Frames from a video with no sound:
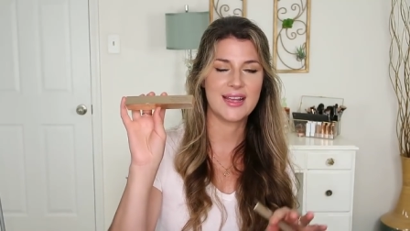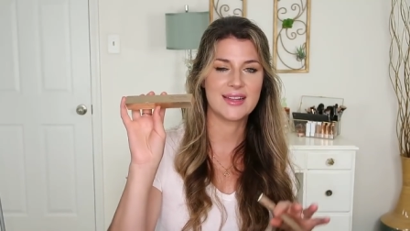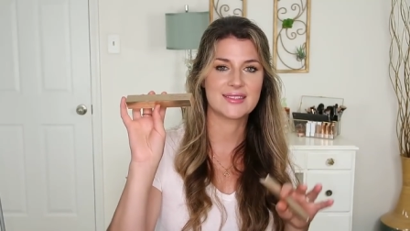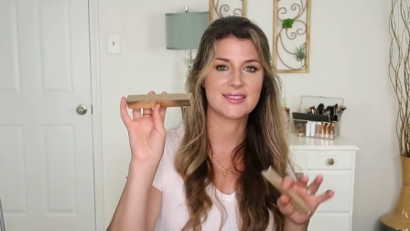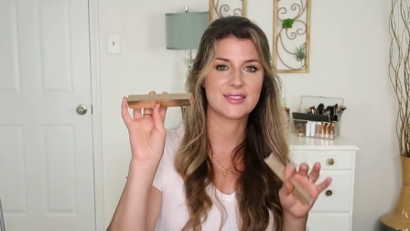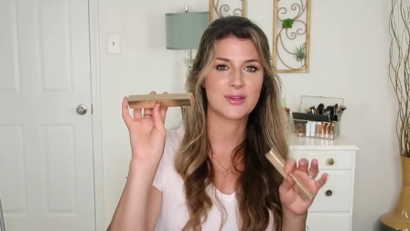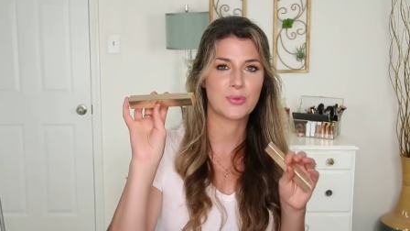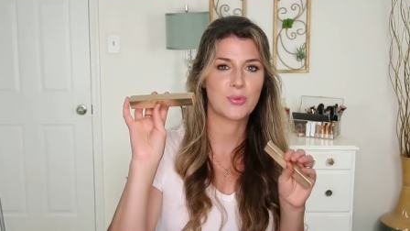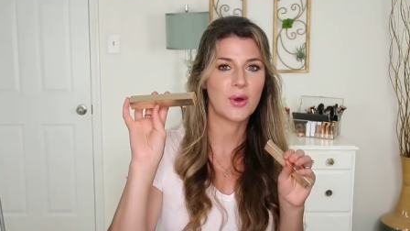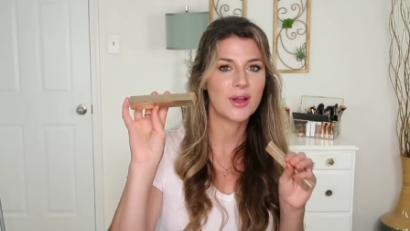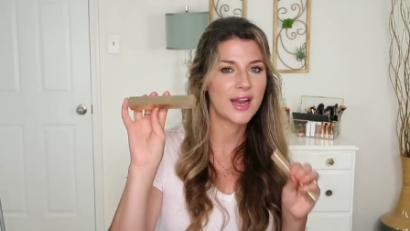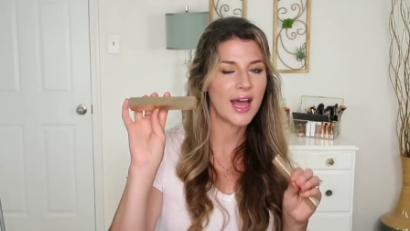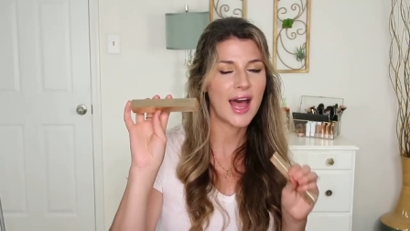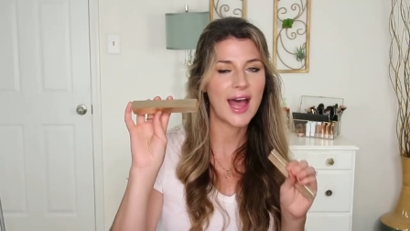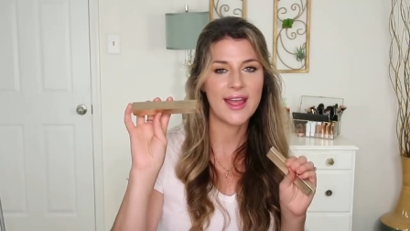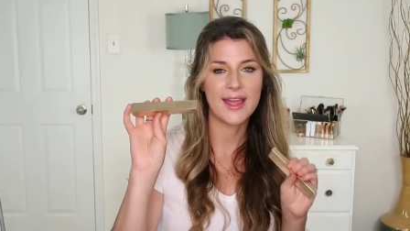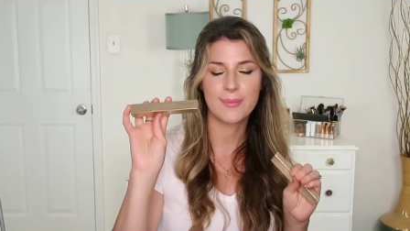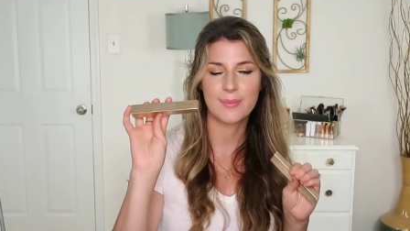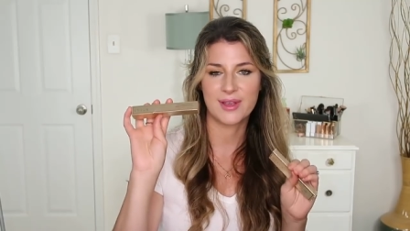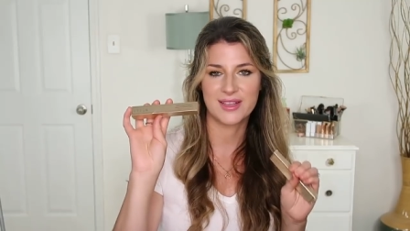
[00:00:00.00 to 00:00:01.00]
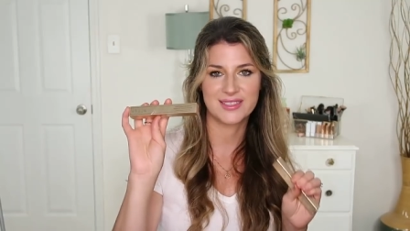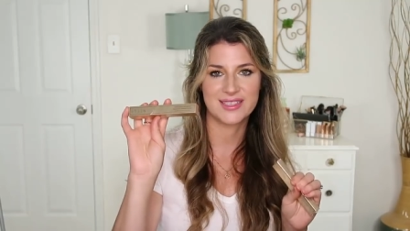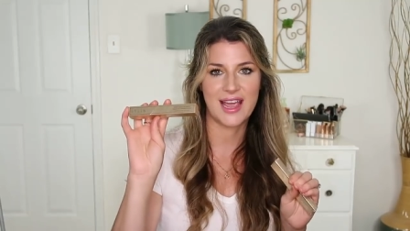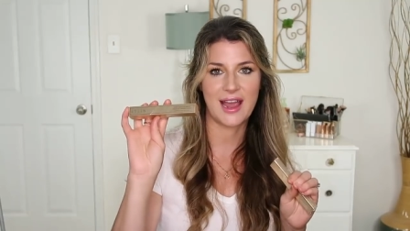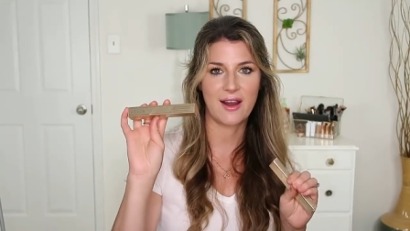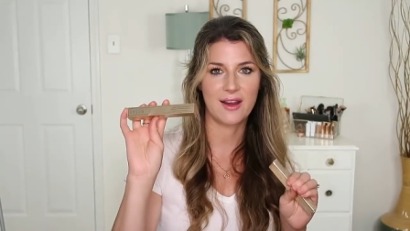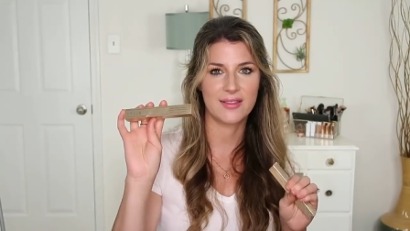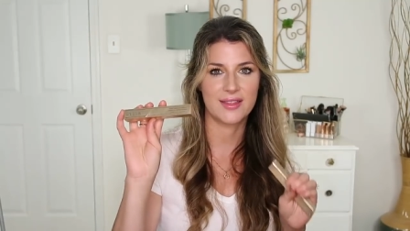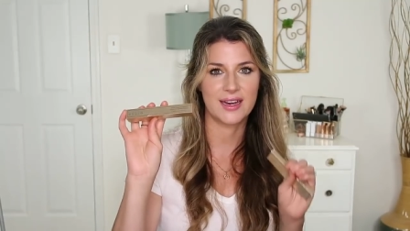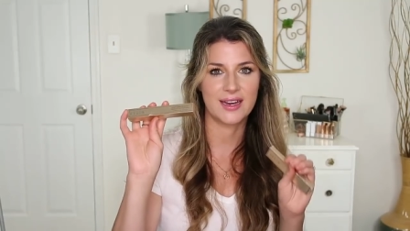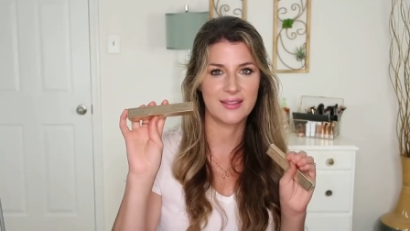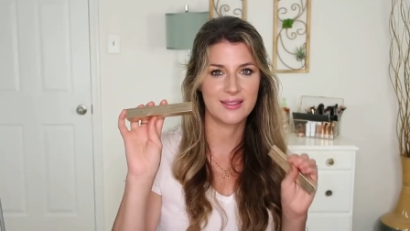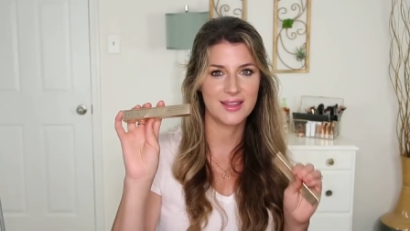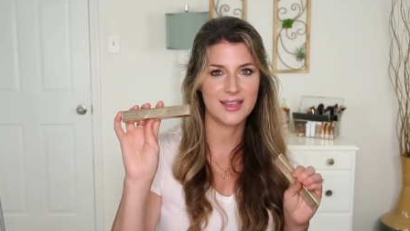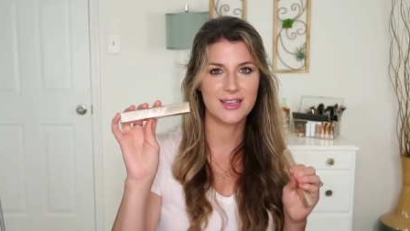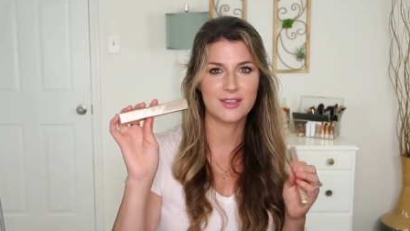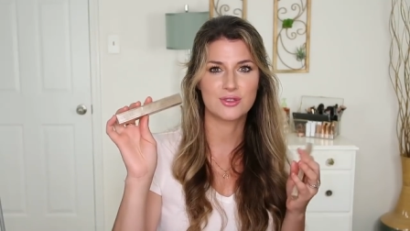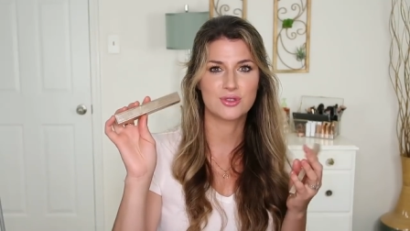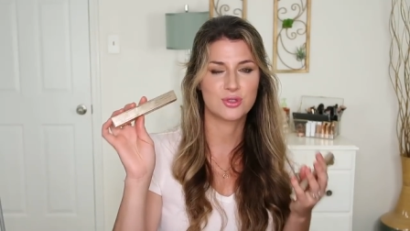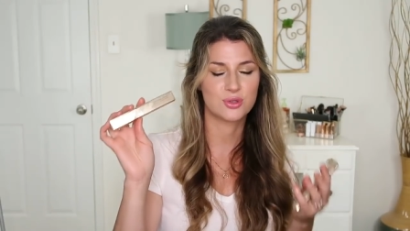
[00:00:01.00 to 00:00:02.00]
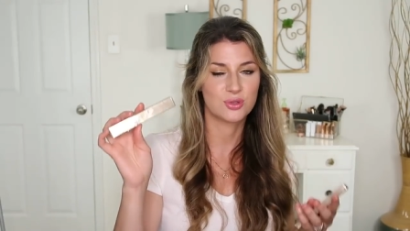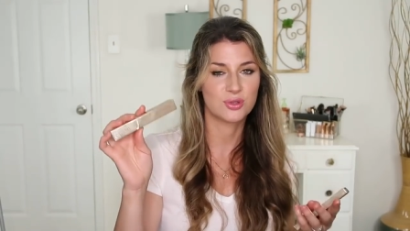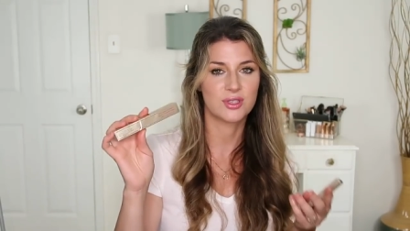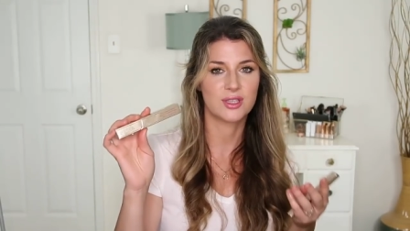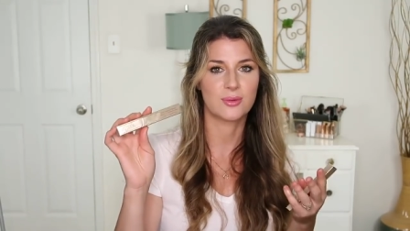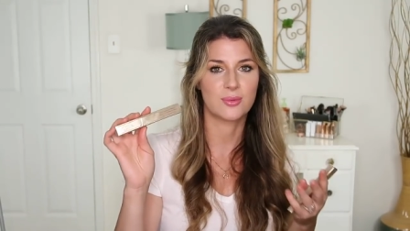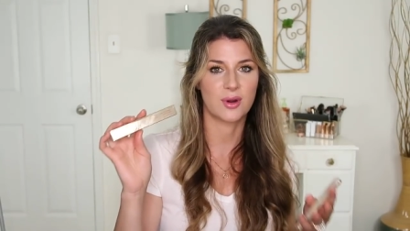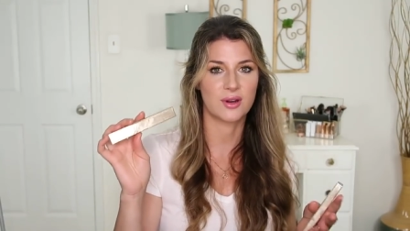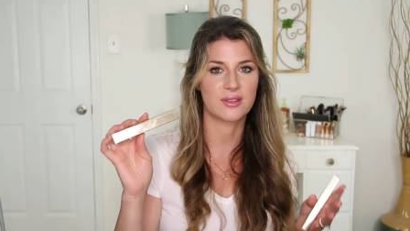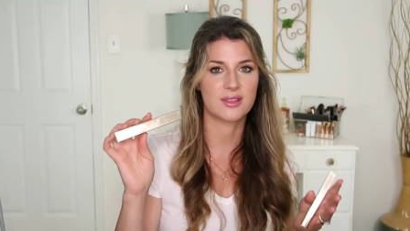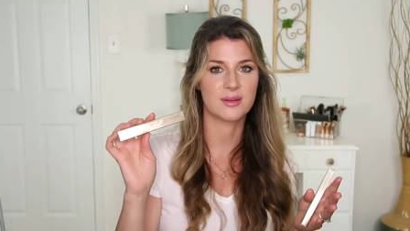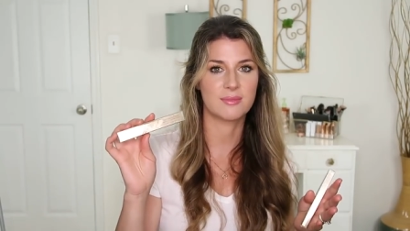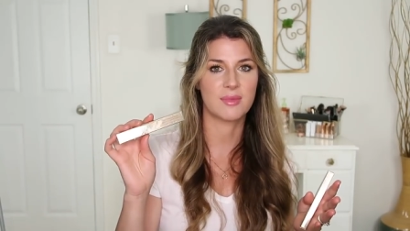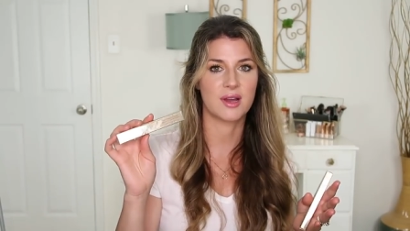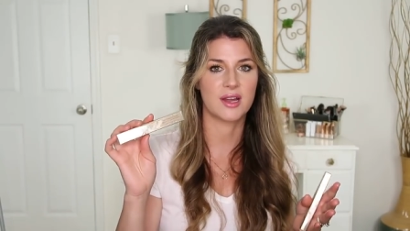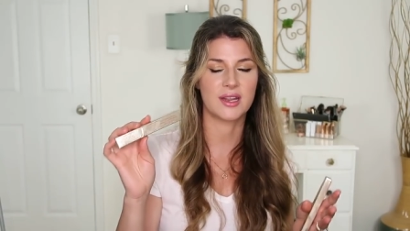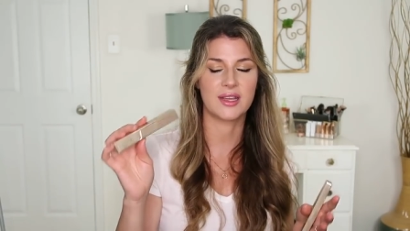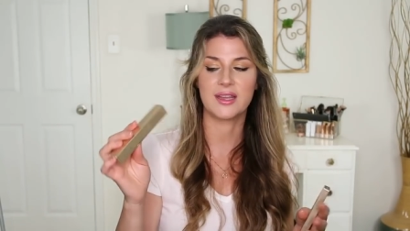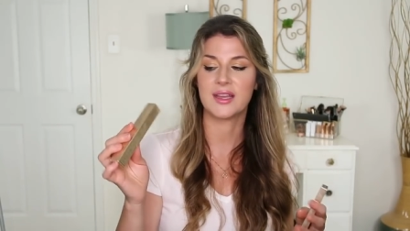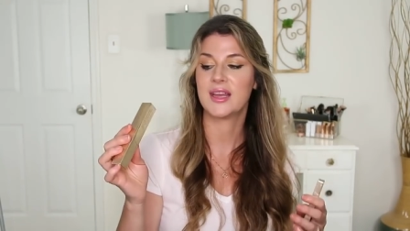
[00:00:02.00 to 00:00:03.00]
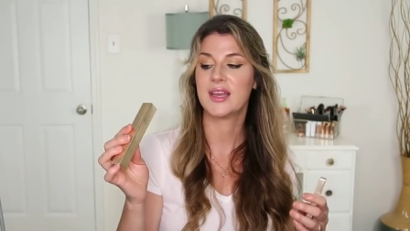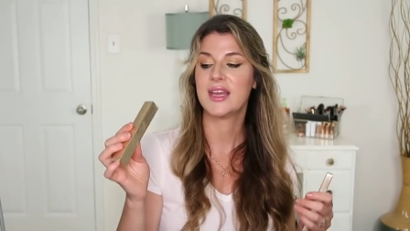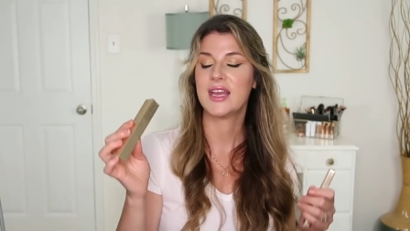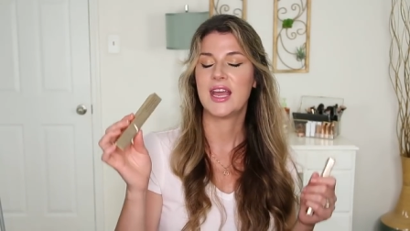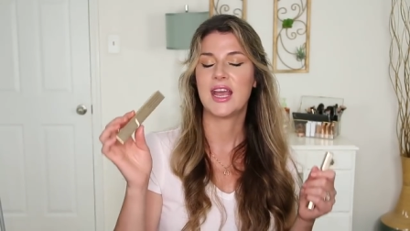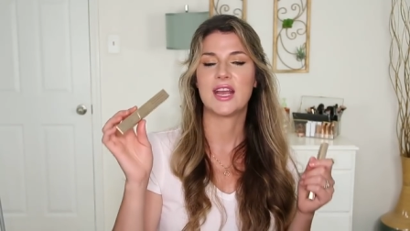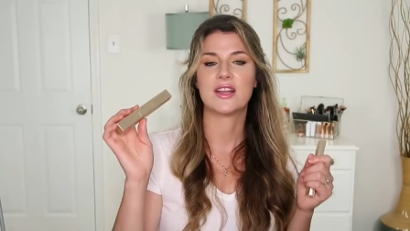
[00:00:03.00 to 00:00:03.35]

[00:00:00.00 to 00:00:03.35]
It's the one high-end mascara that I think is truly worth the money.